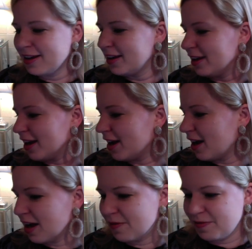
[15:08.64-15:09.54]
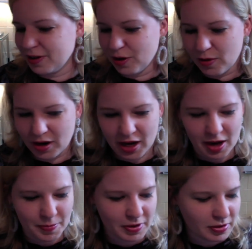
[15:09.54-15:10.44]
yeah, have fun going on
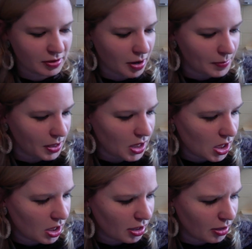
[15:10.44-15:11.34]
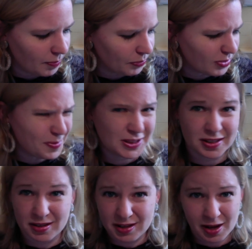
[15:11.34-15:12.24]
campus. Not me. Especially
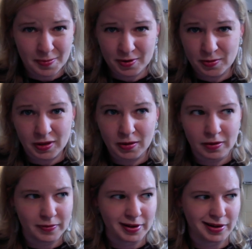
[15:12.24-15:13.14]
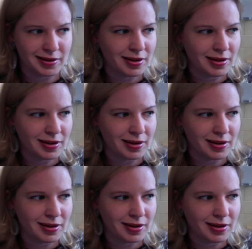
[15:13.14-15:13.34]
this campus where they don't even, like,